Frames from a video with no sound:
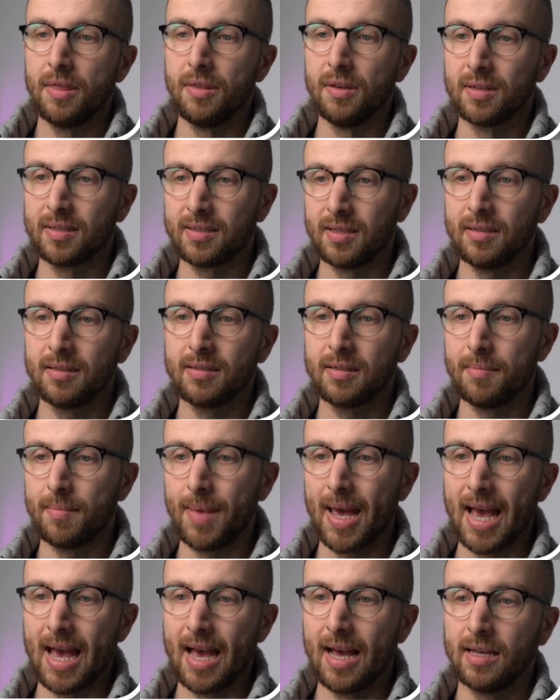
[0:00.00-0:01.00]
the
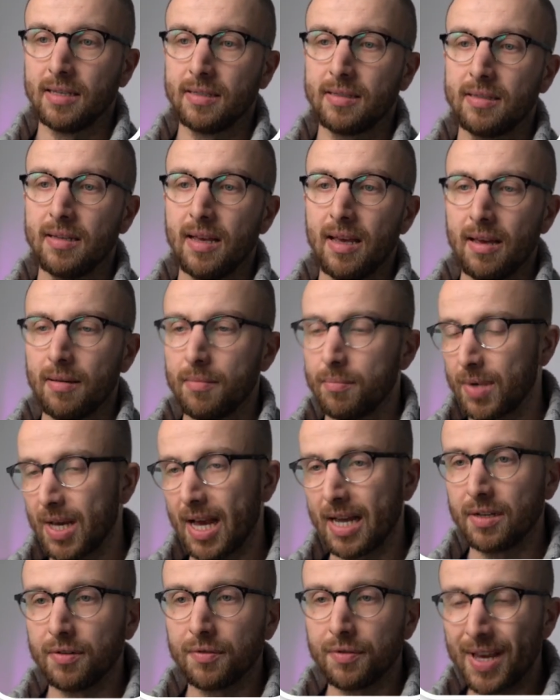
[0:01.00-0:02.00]
system has
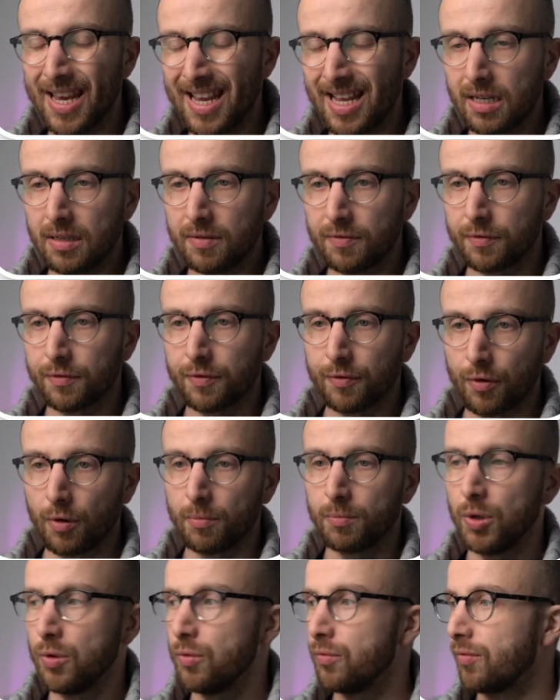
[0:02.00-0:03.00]
kind of hidden
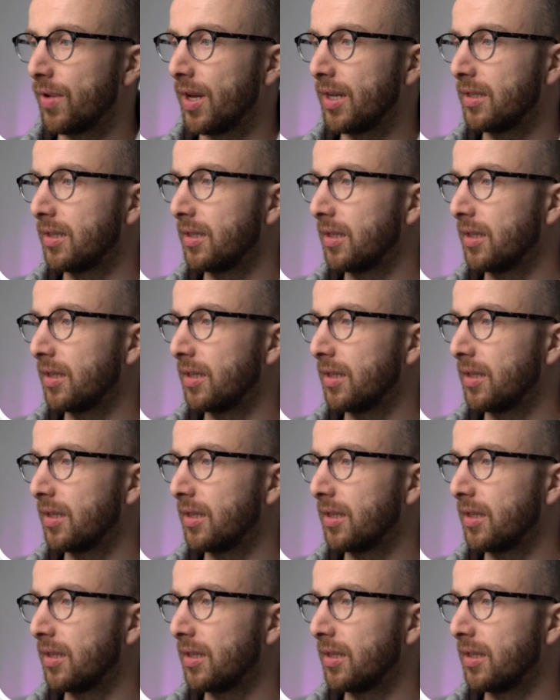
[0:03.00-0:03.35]
from you, right?